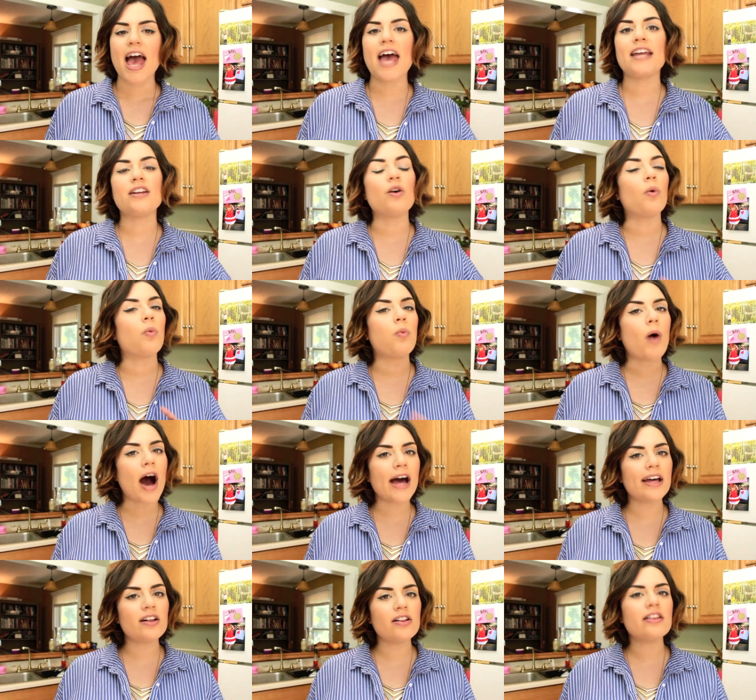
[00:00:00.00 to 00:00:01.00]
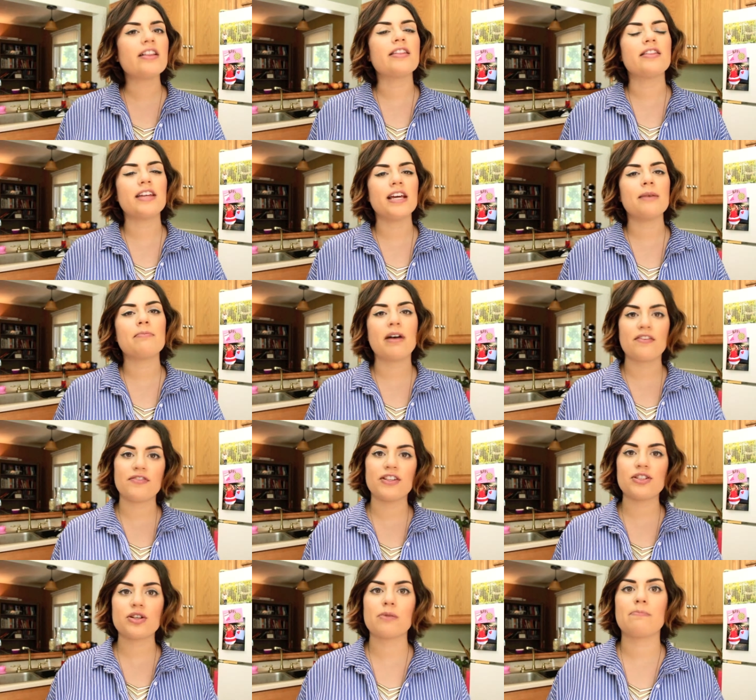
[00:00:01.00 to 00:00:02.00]
And while the
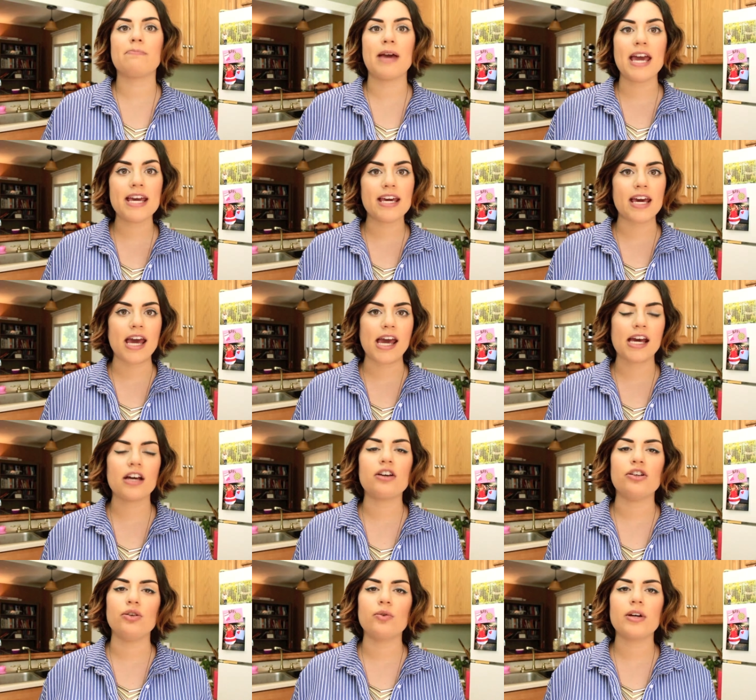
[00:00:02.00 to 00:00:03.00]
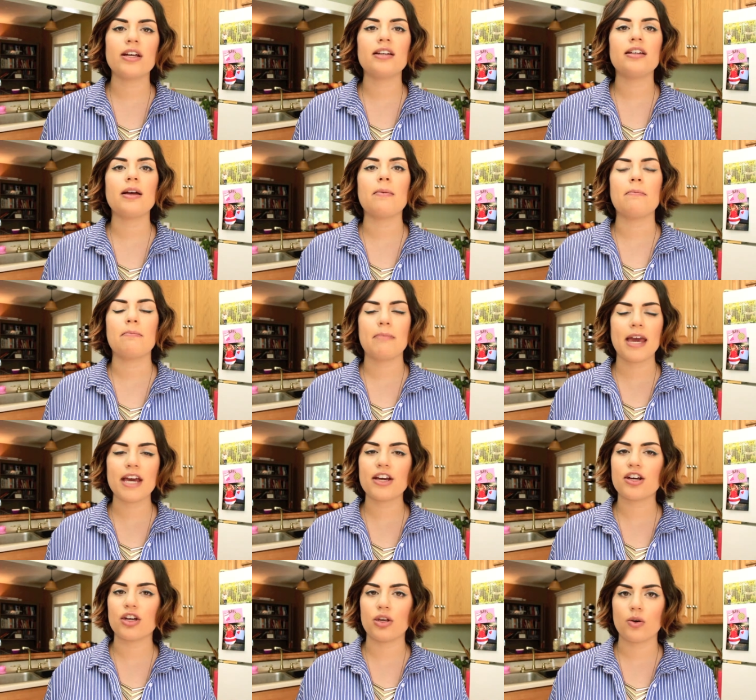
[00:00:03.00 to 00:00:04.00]
muffins are baking, you can
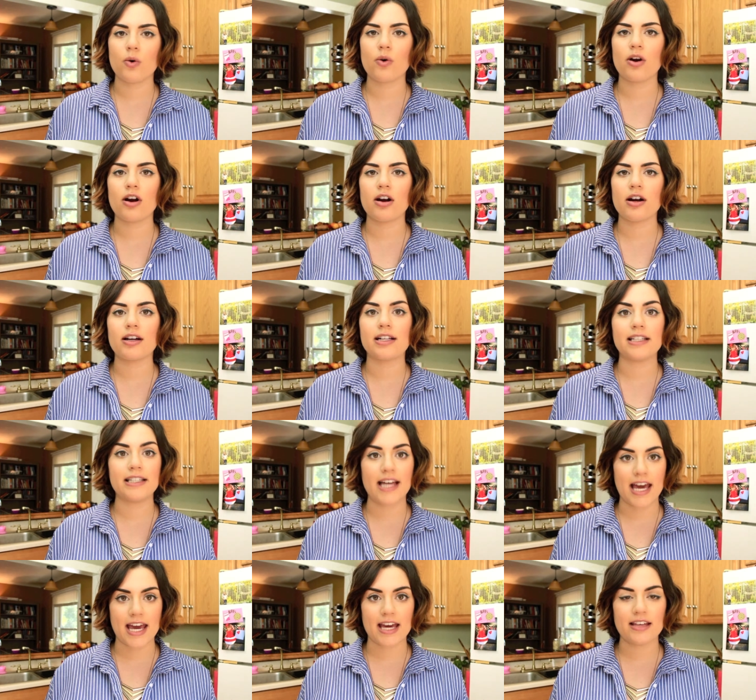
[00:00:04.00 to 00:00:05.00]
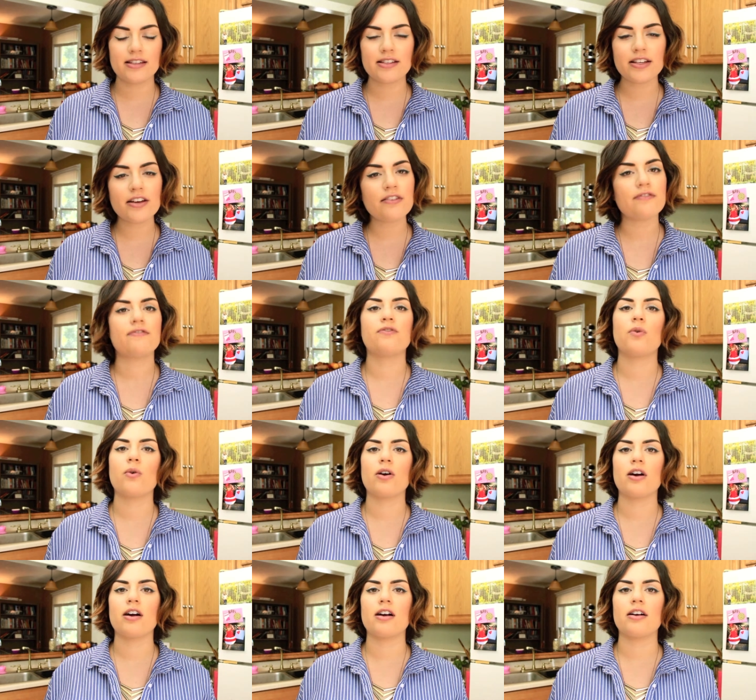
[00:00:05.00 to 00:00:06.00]
make your glaze
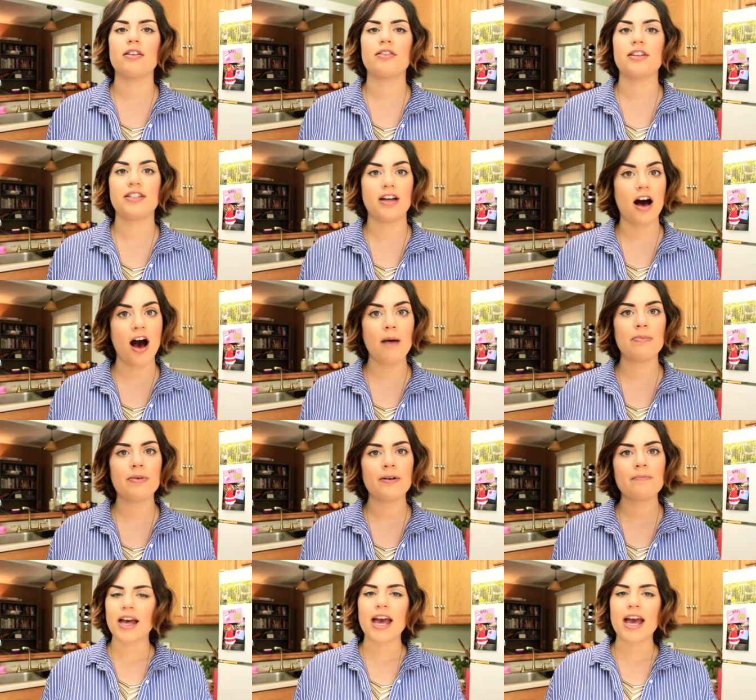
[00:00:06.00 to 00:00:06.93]
for the top.